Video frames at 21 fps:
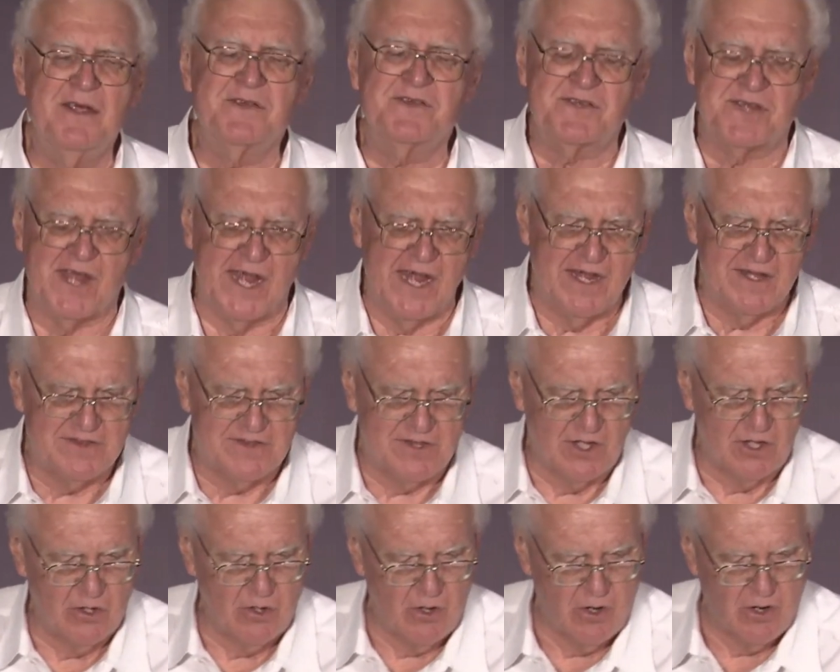saith
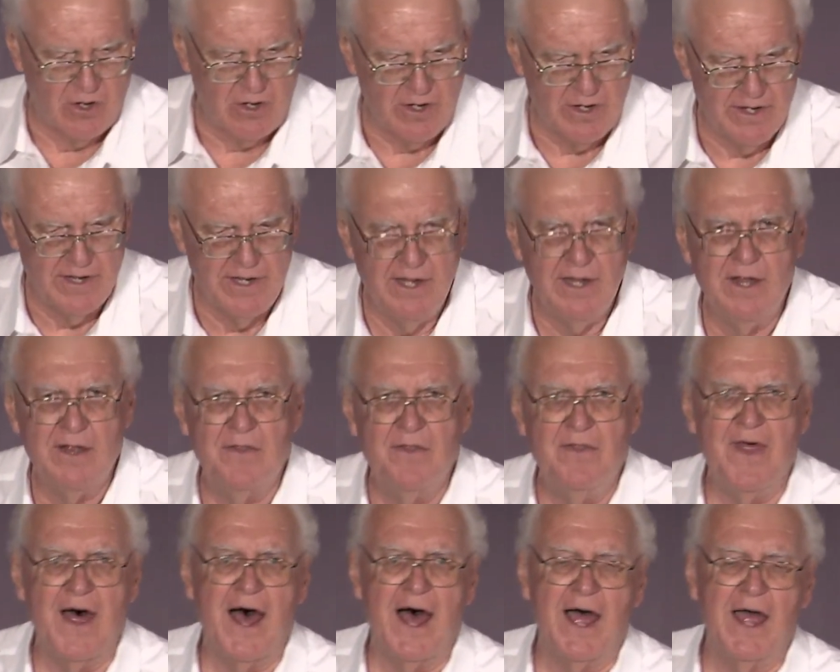the Lord
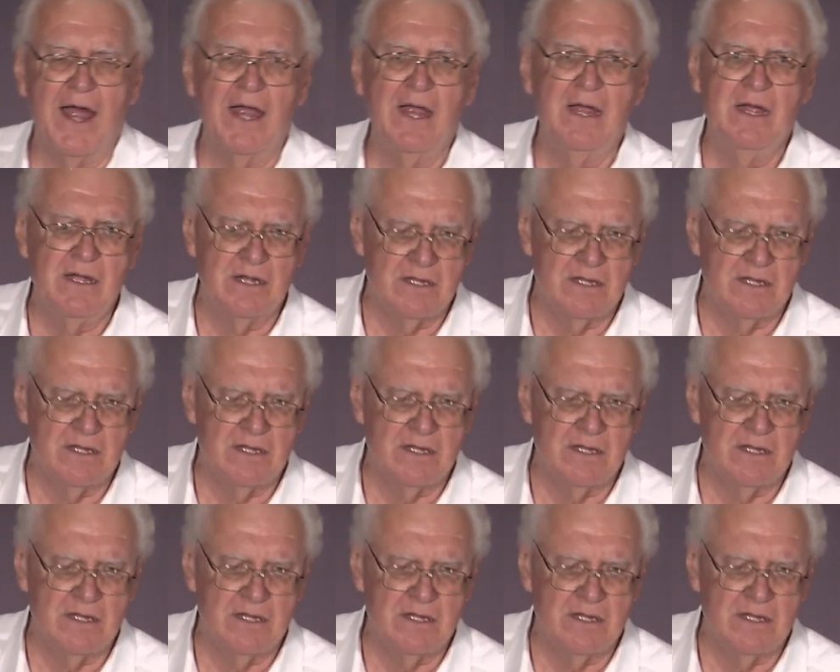thy